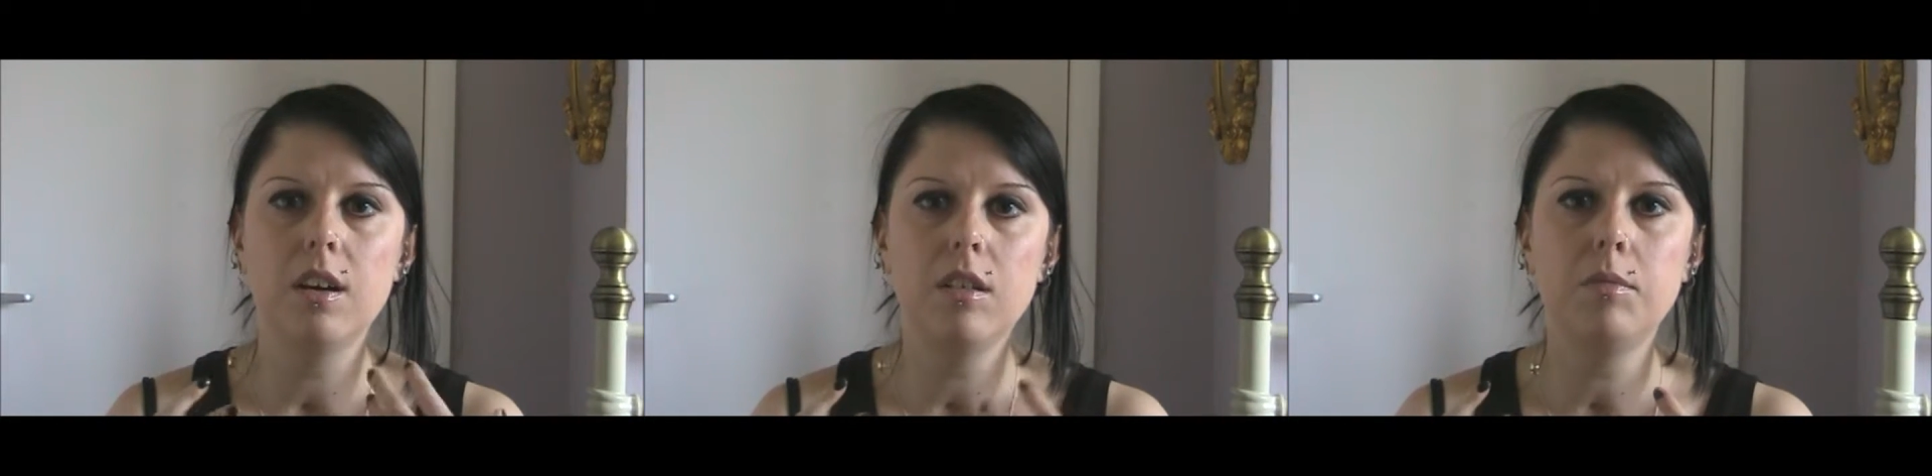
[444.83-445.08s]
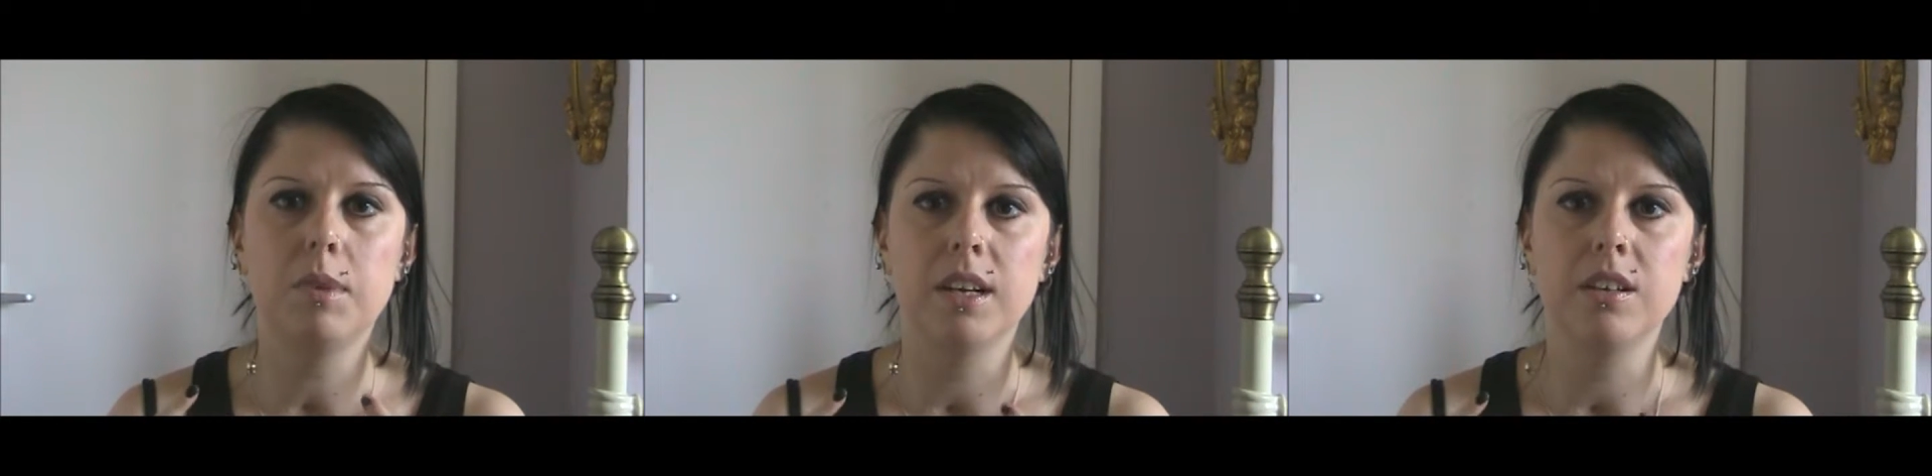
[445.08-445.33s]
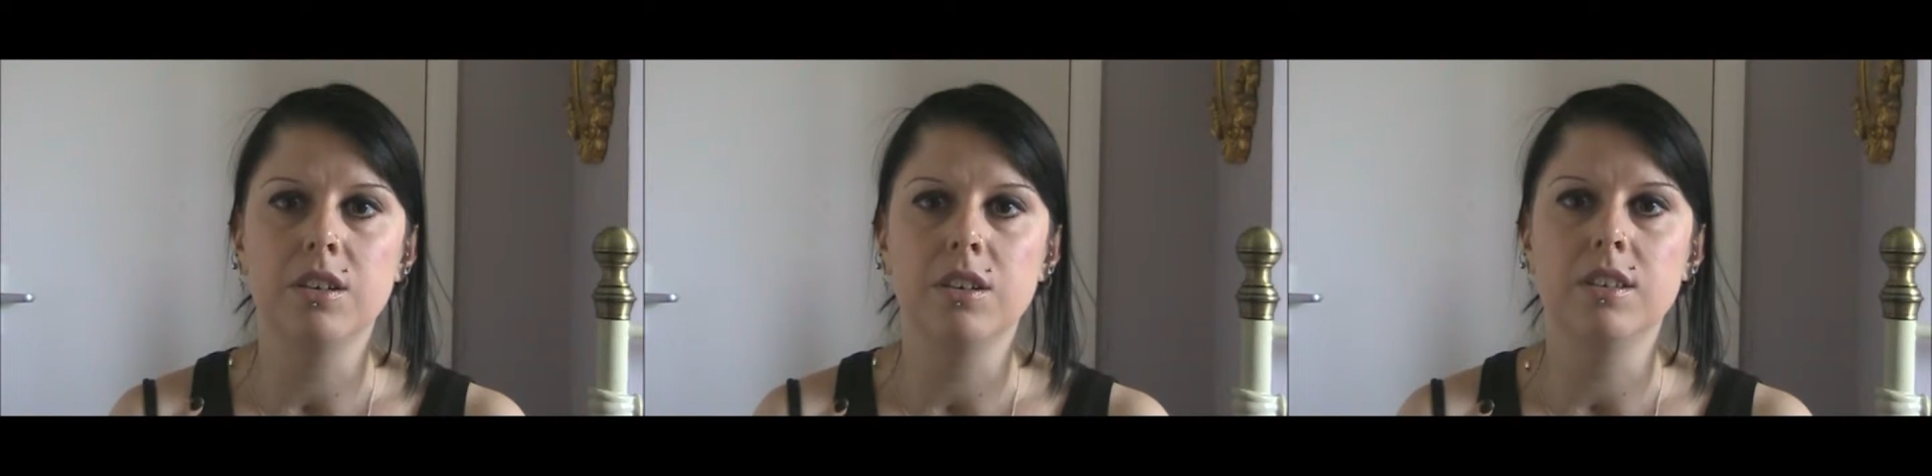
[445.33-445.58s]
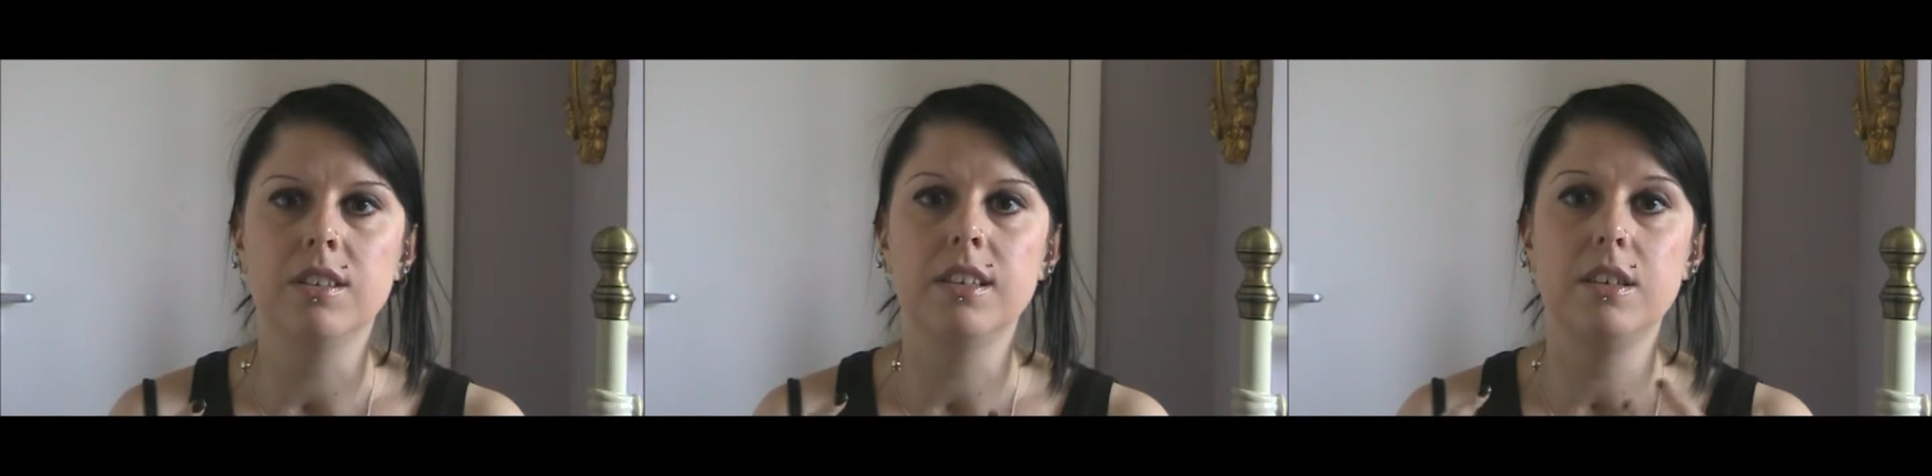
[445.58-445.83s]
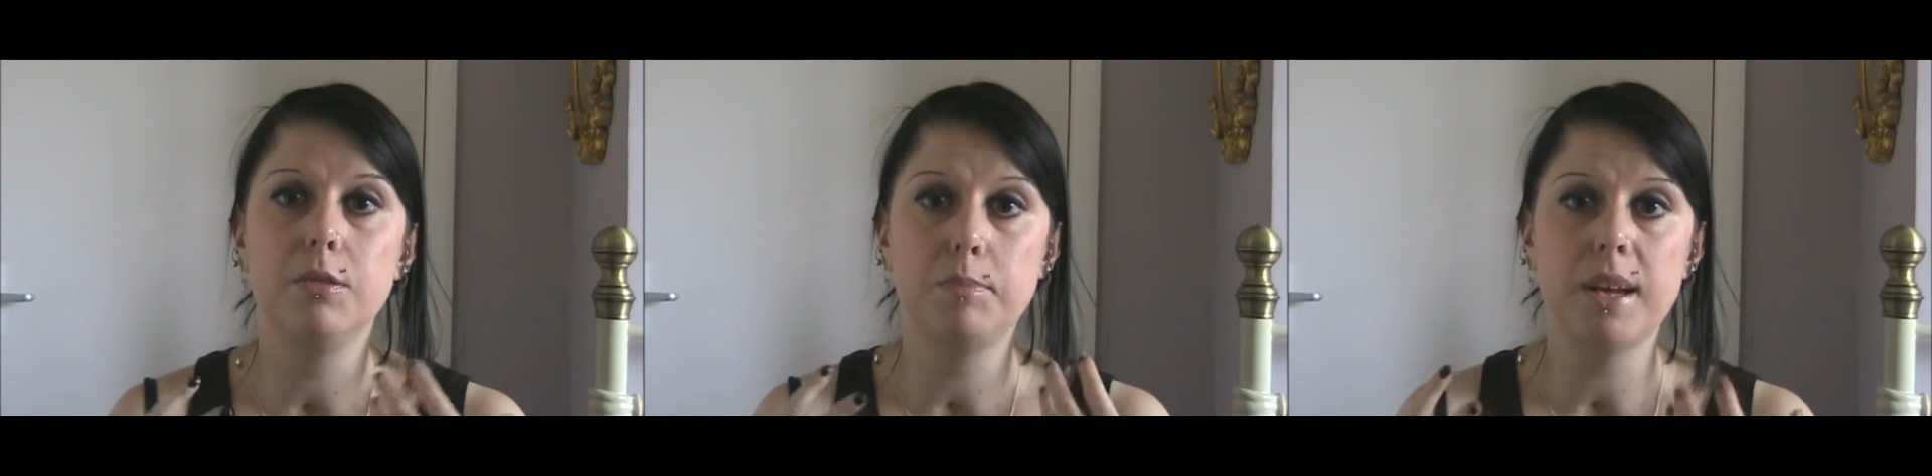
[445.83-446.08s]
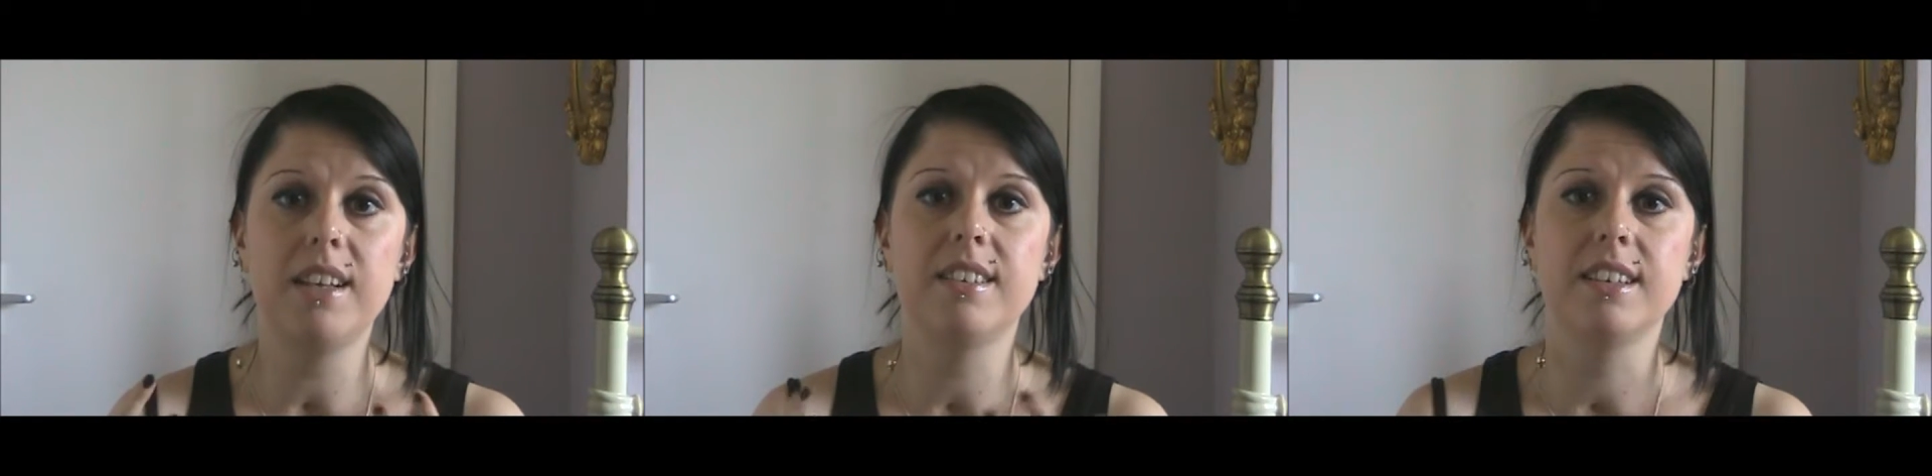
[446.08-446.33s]
oh my god, you
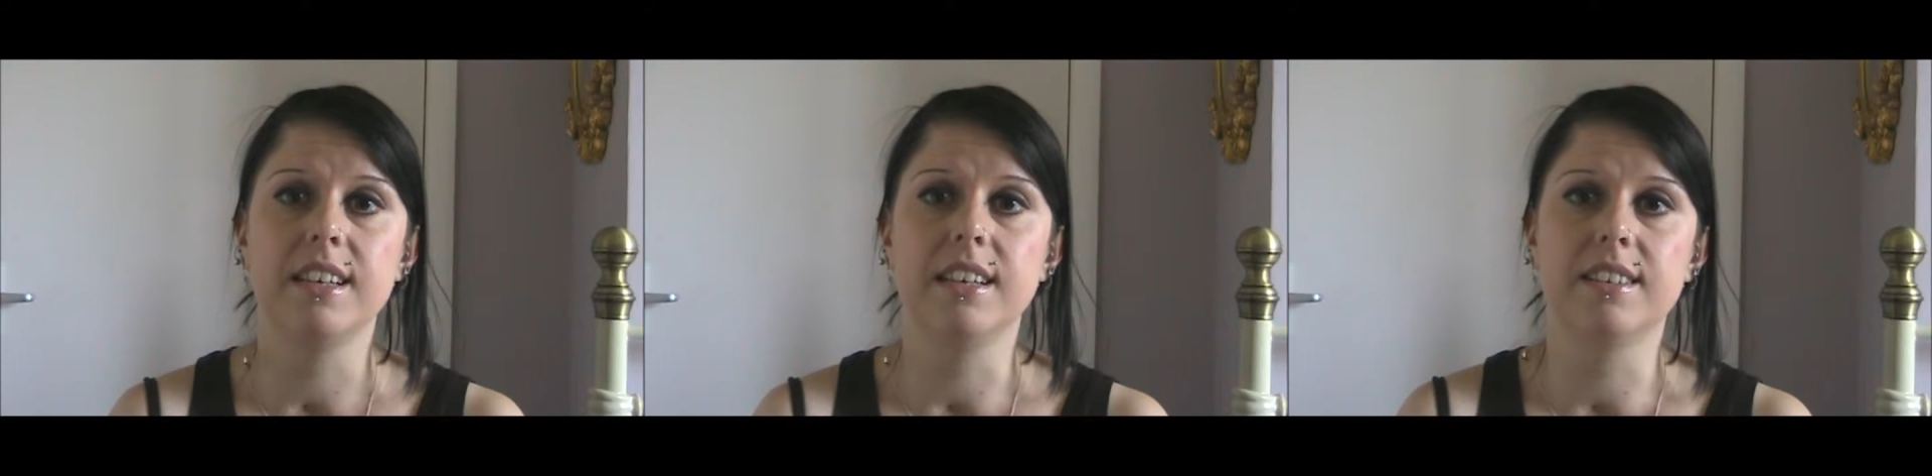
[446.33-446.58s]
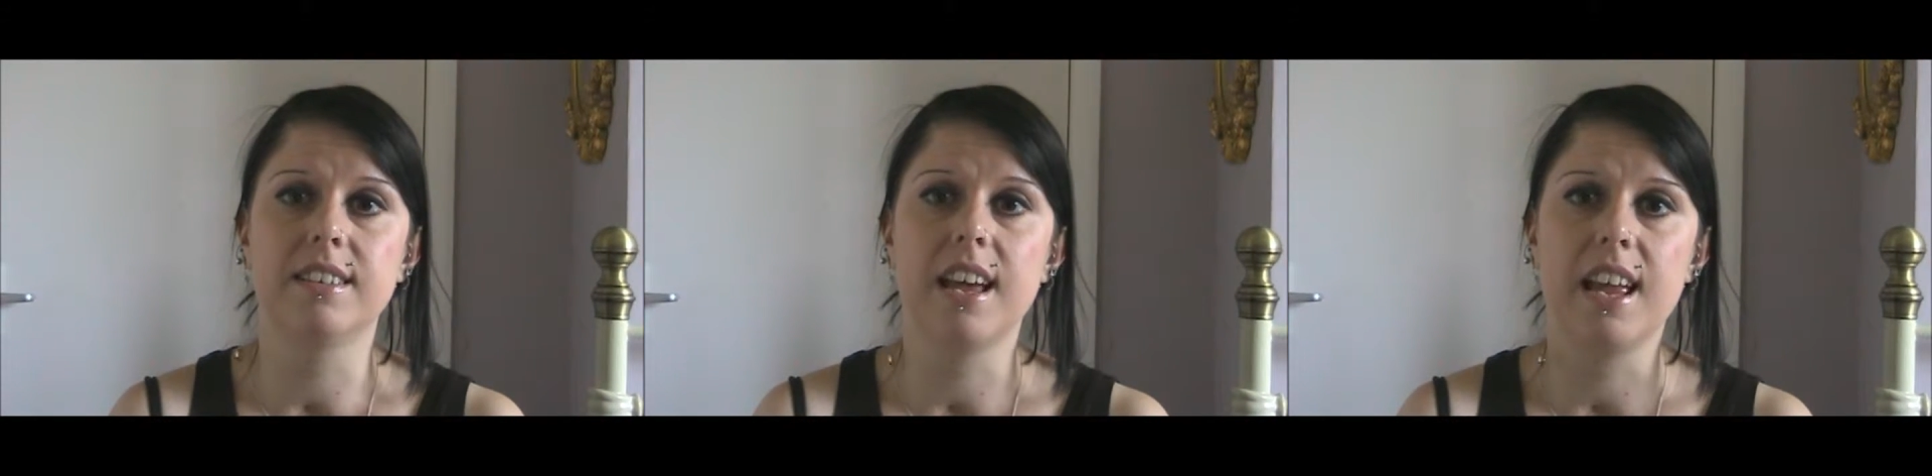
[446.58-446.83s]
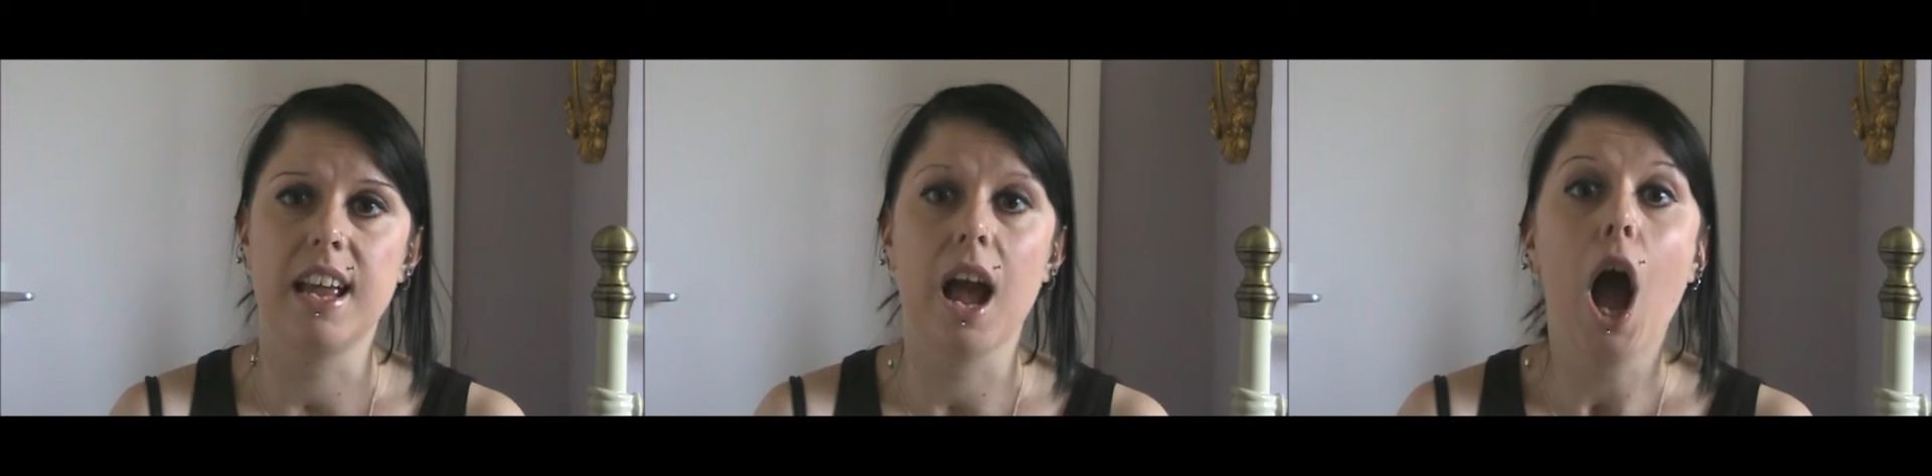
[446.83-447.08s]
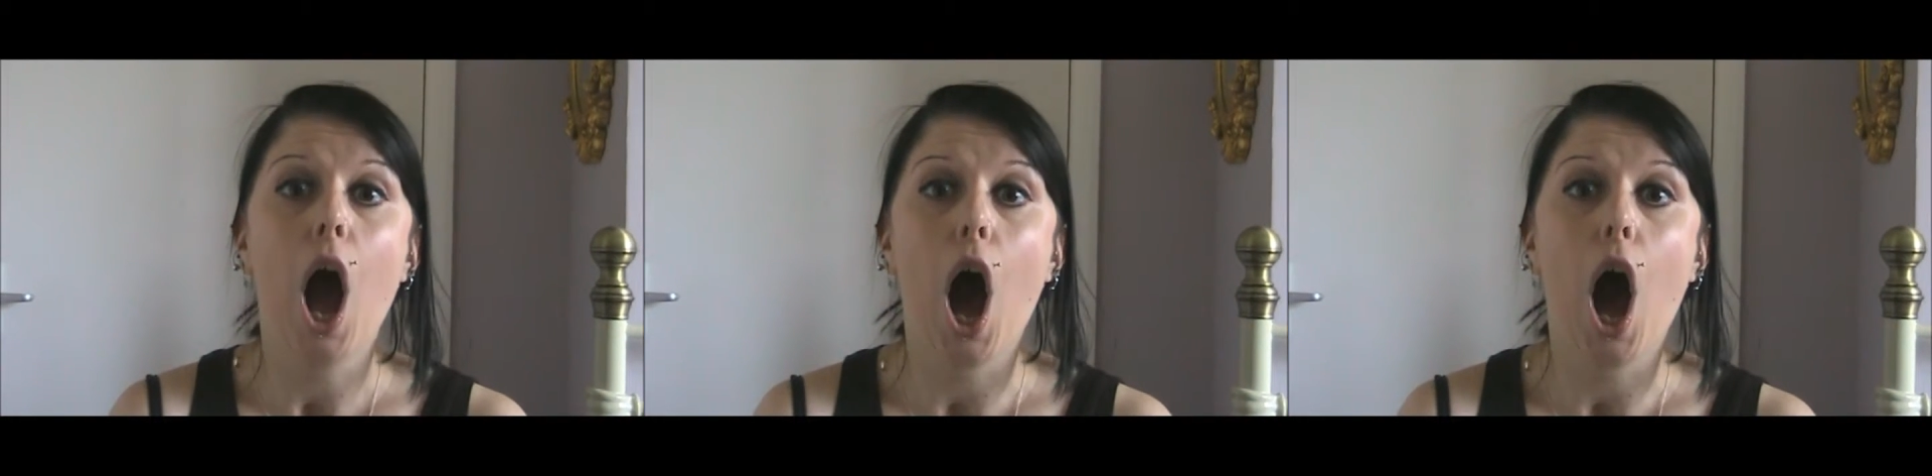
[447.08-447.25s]
basically are saying,